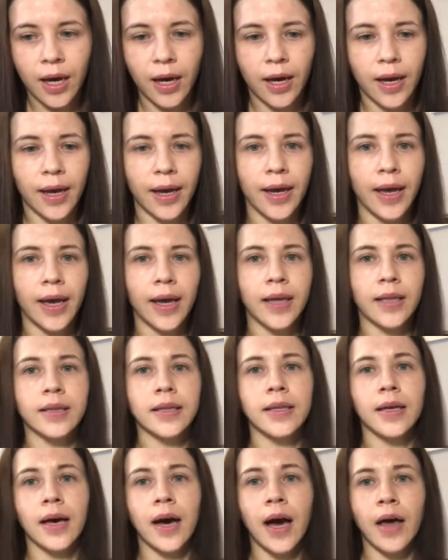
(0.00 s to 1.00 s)
And
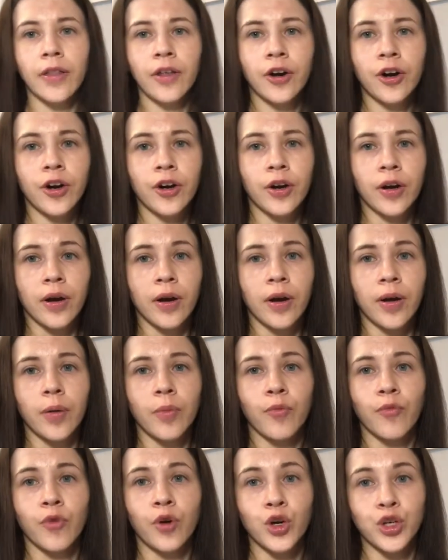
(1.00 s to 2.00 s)
other
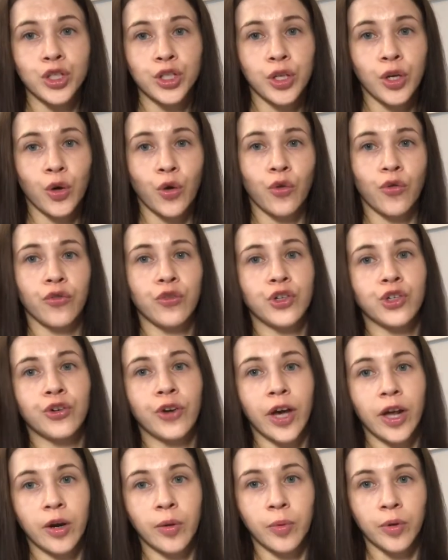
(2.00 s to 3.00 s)
version of
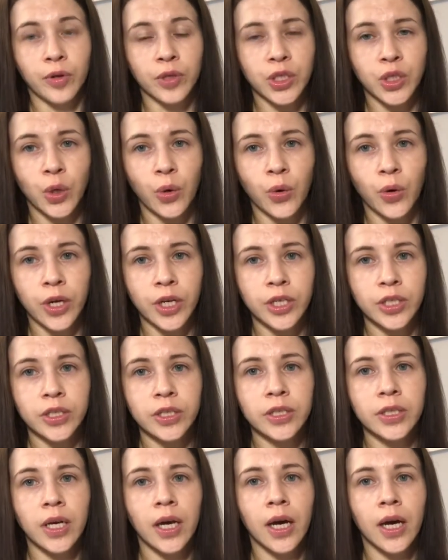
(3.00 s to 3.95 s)
shreddable toys